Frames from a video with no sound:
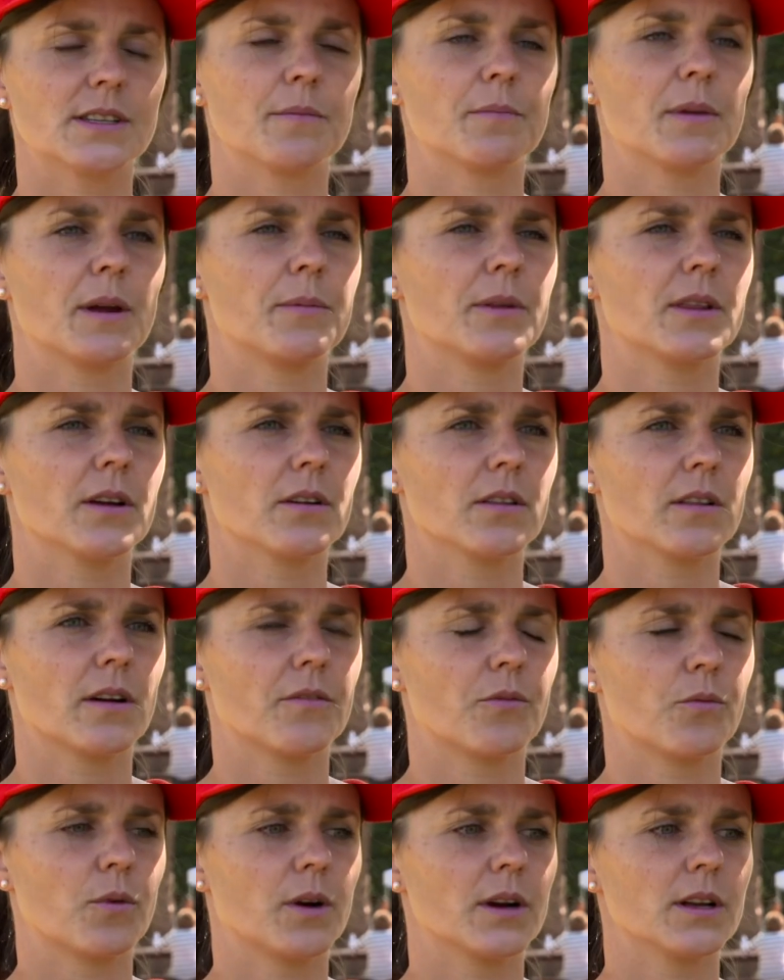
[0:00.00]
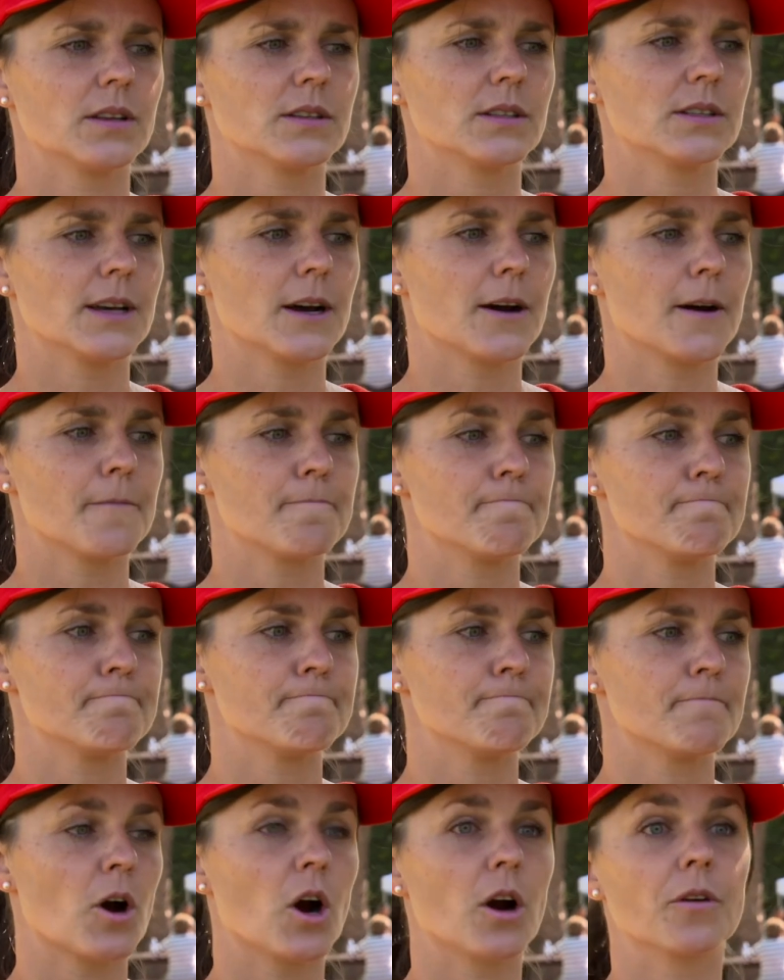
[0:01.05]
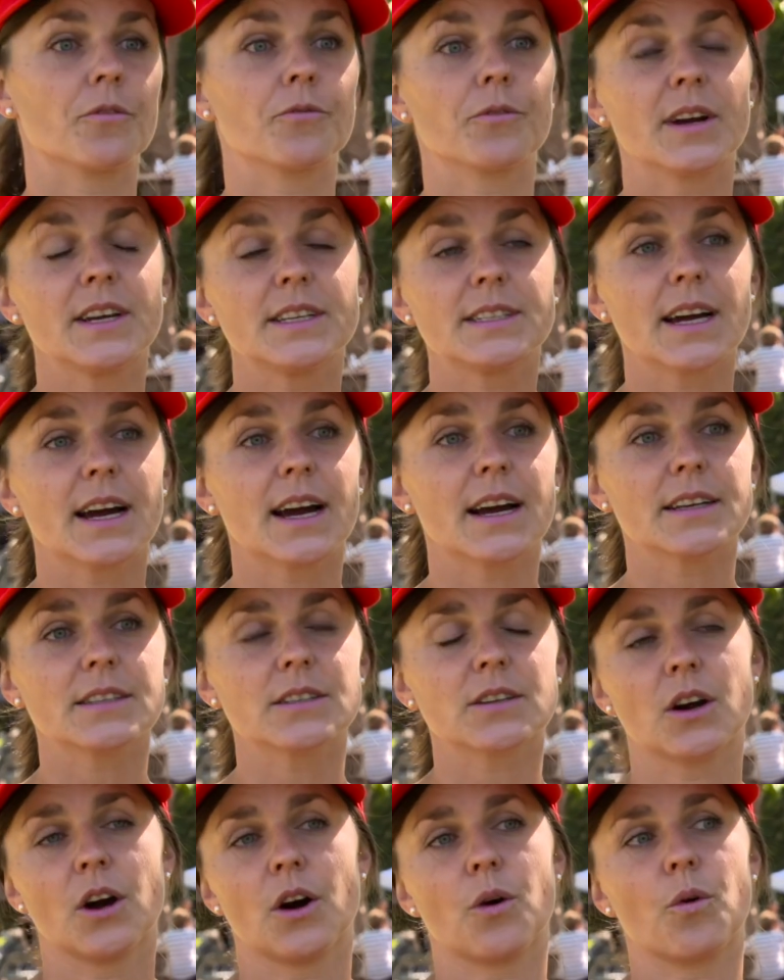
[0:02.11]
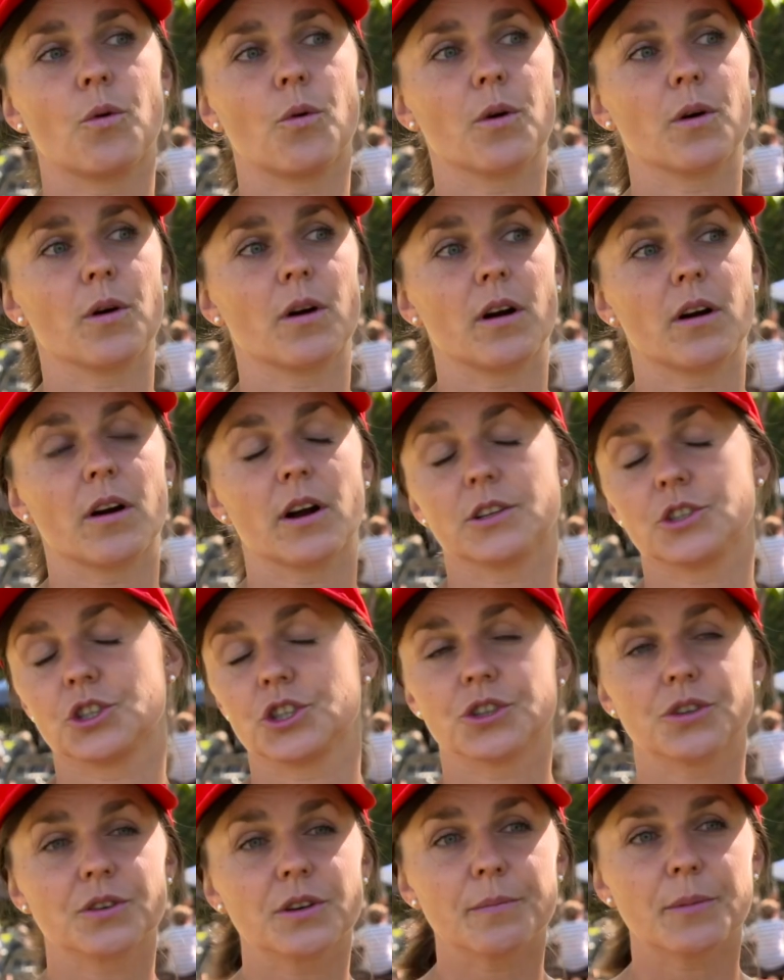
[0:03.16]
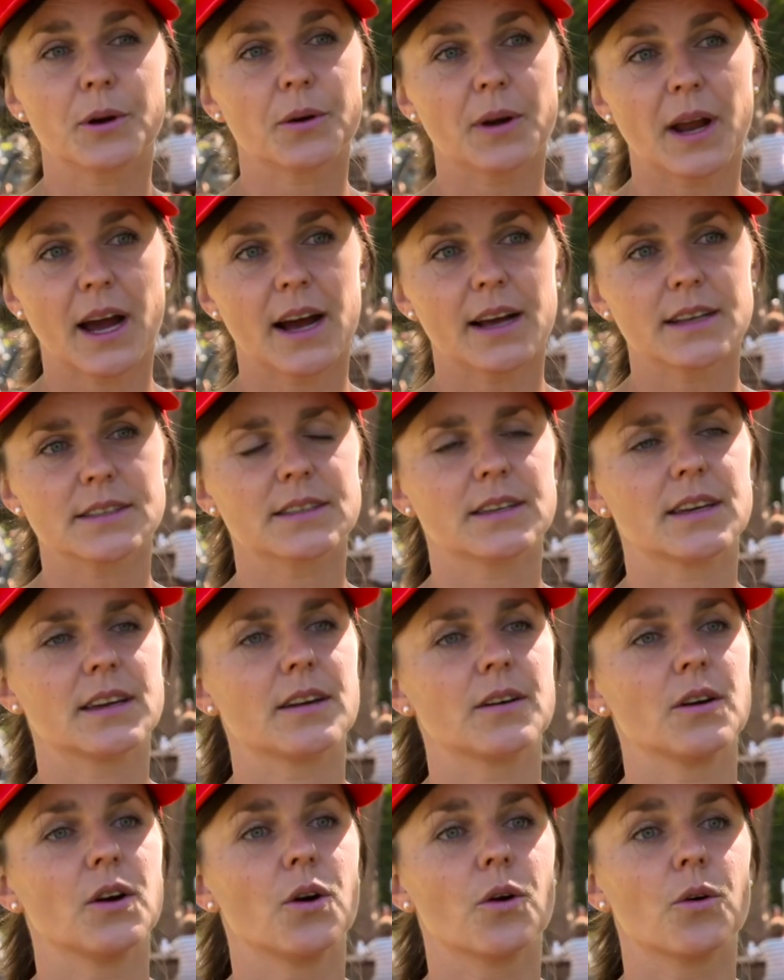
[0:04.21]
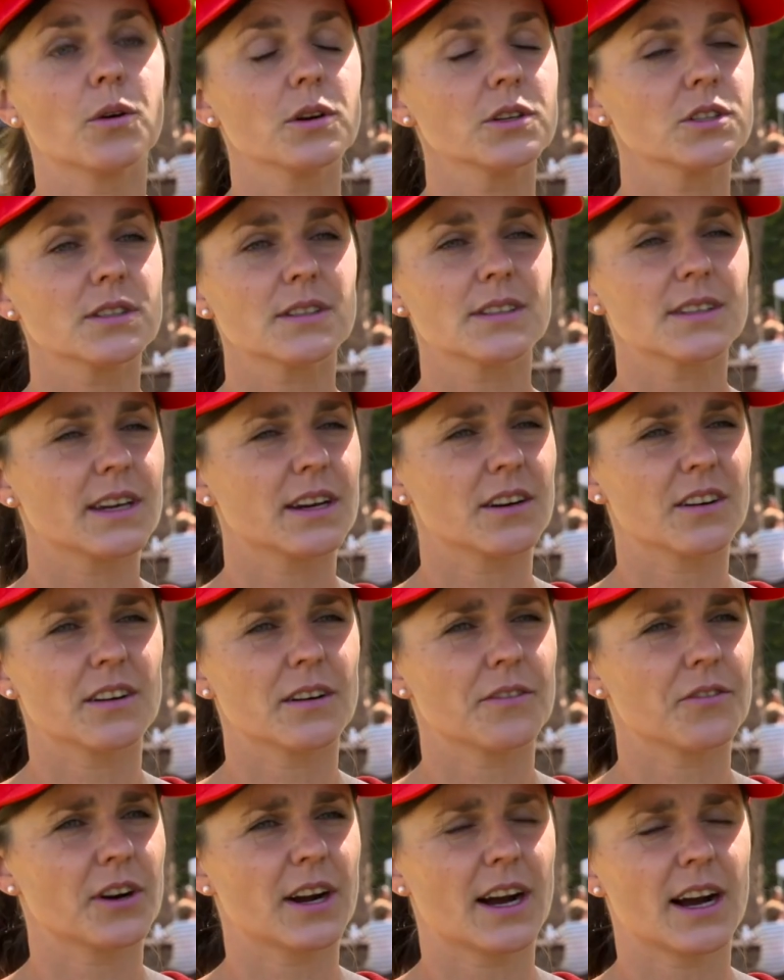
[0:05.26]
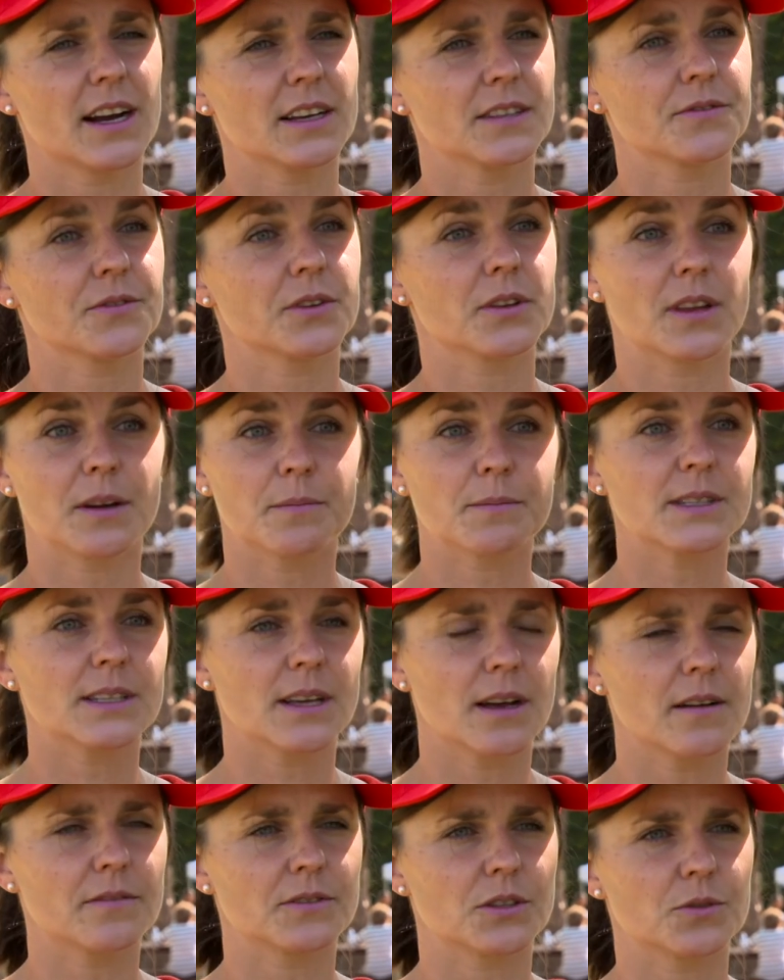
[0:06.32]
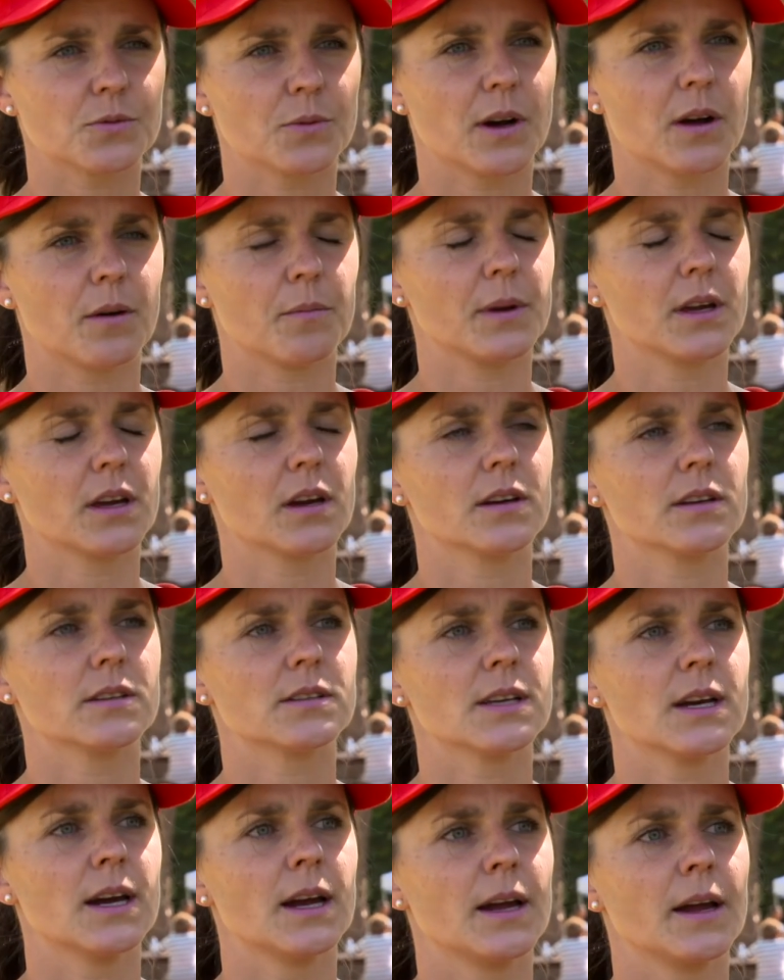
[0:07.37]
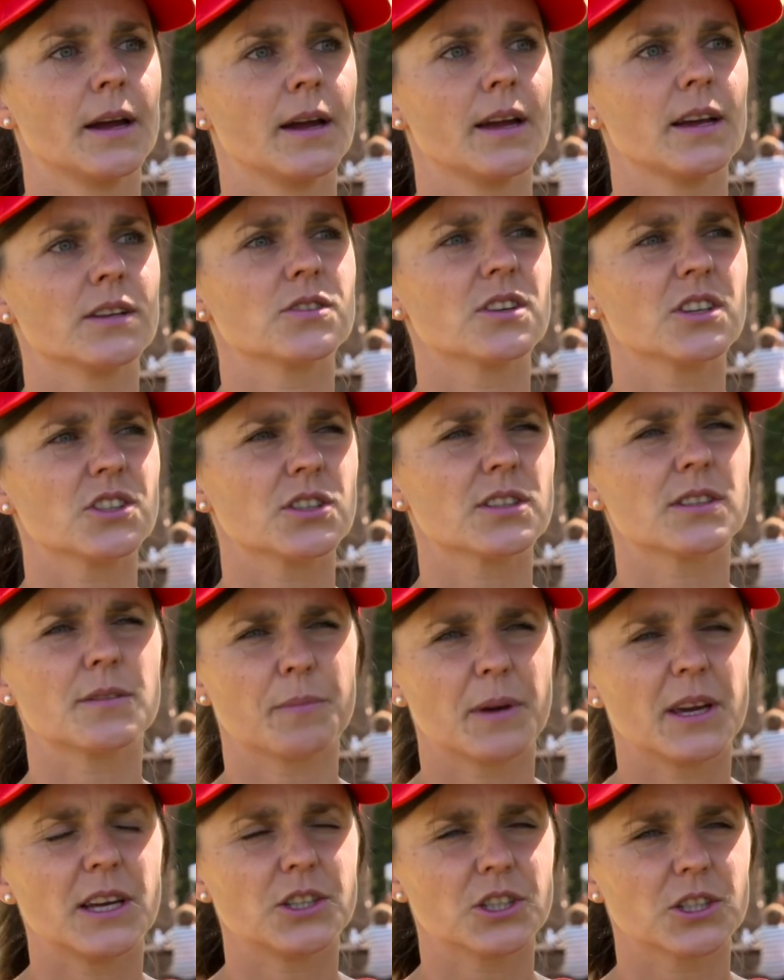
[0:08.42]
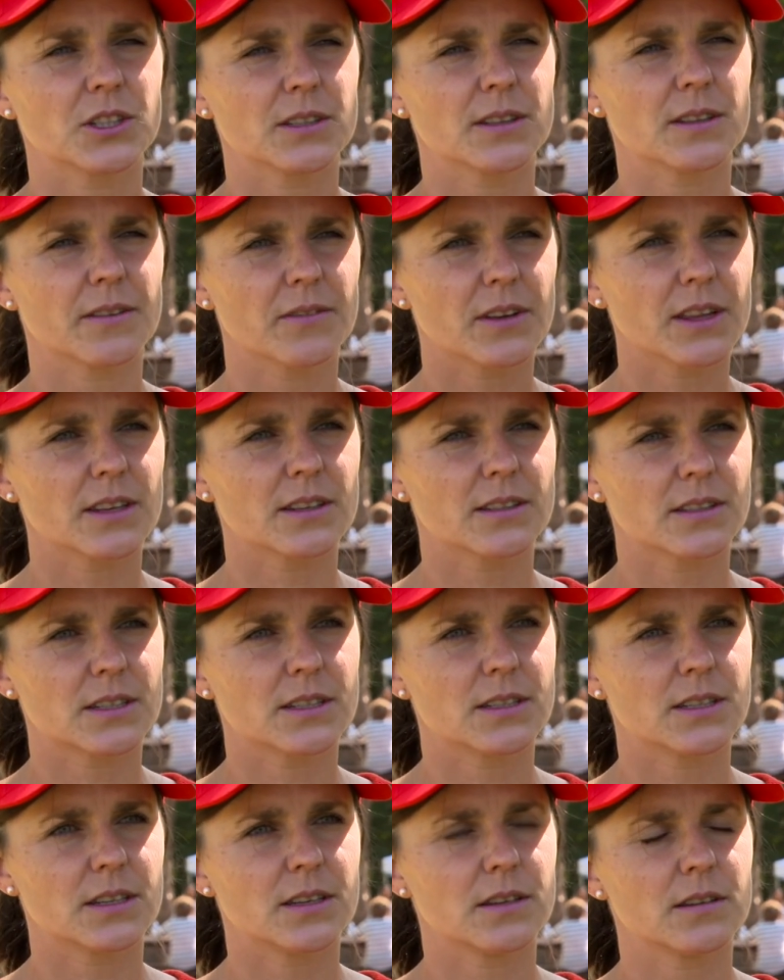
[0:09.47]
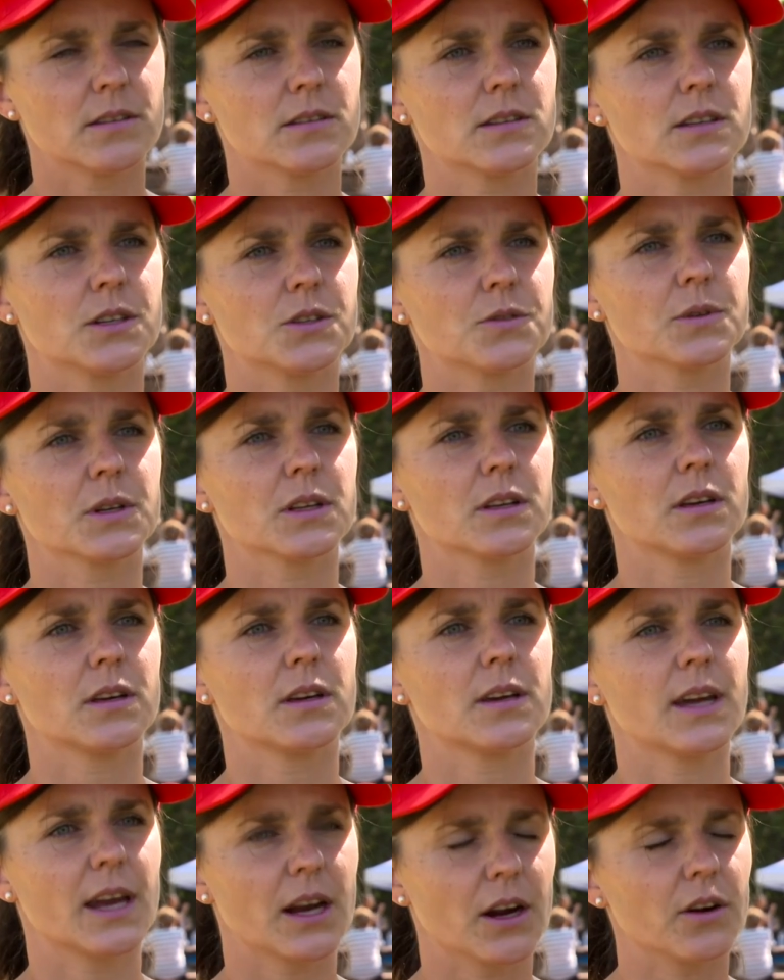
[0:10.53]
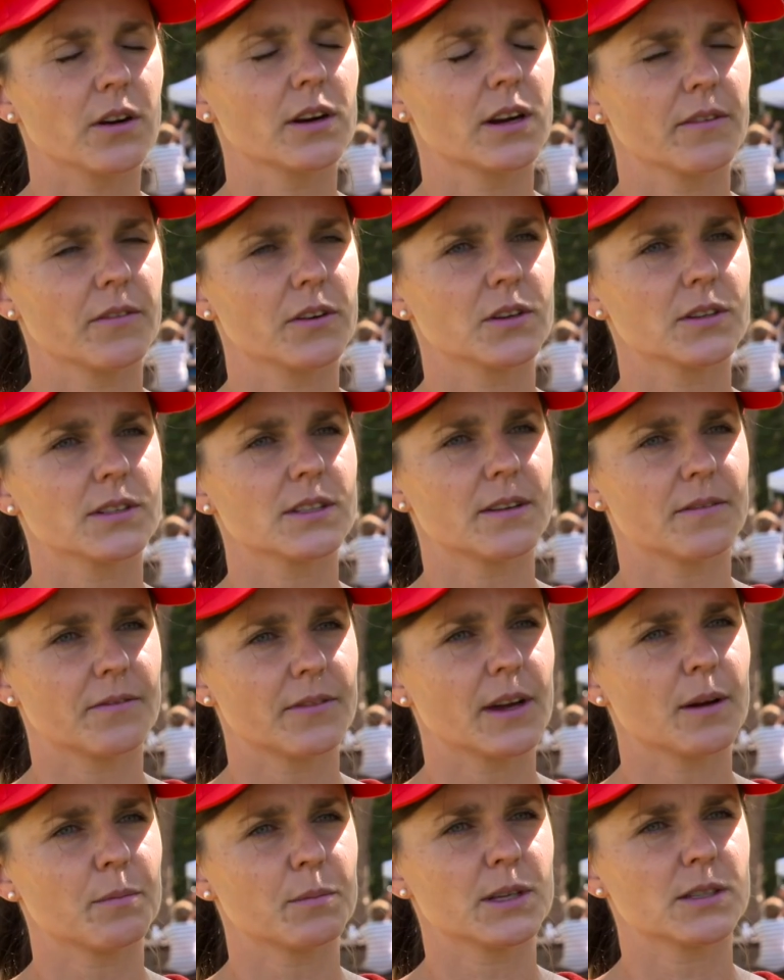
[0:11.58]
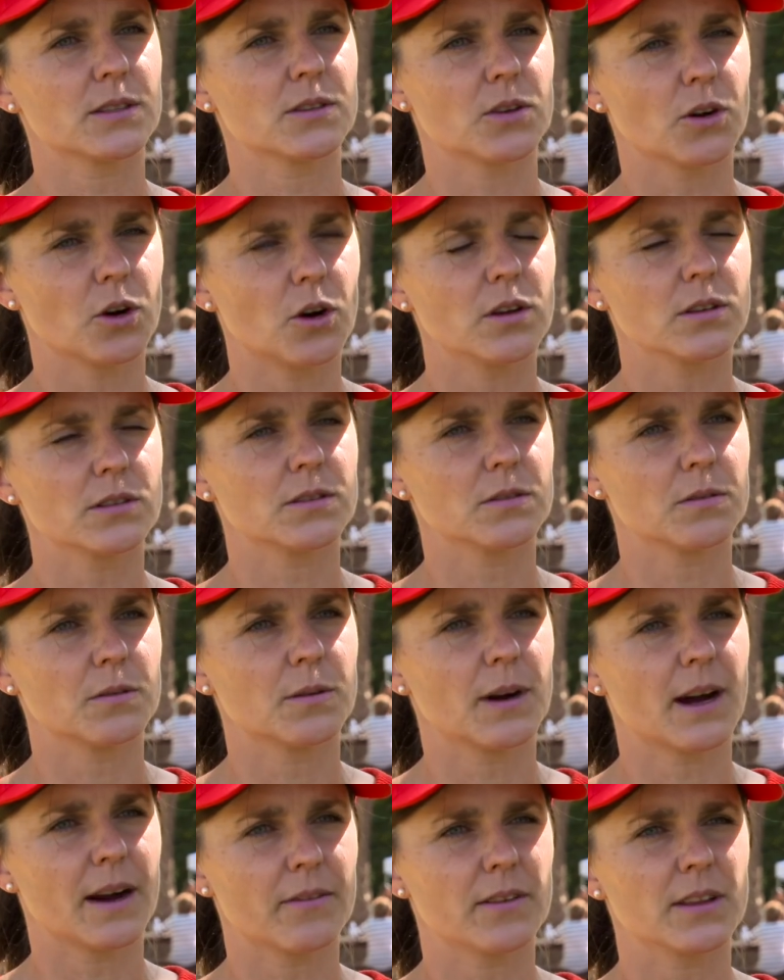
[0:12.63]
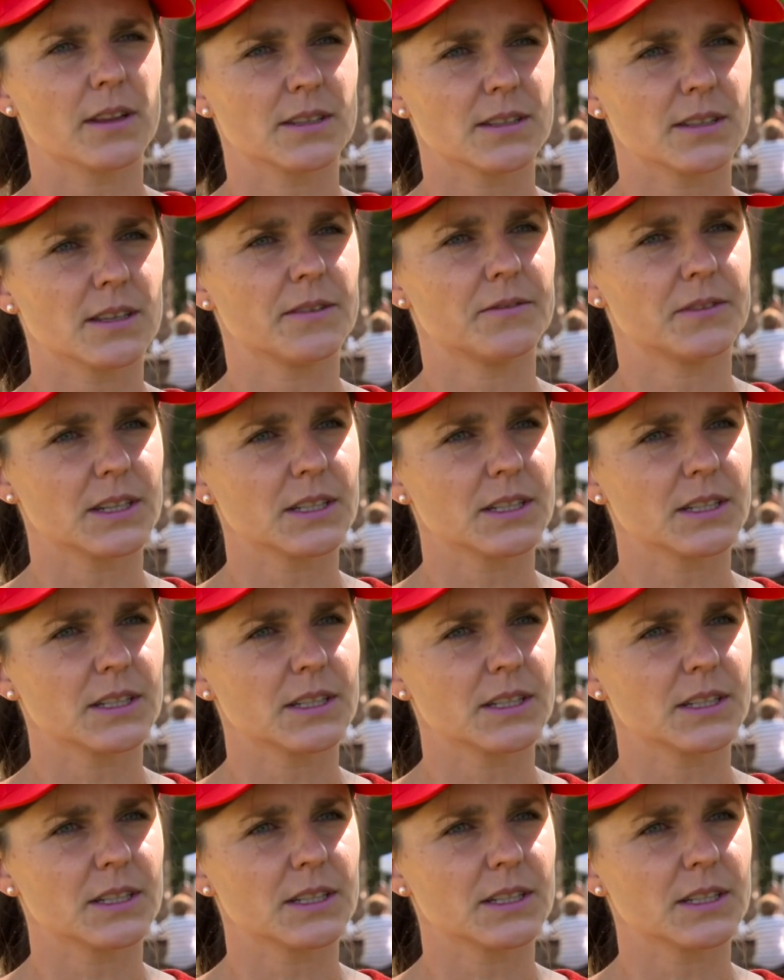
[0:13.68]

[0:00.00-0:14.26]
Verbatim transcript: that maybe their loved ones um, are afraid to ask or are unsure about asking, or just the caregiver has for themselves as well, because it's not just the patient living this disease, it's really caregivers and families that are also having this lived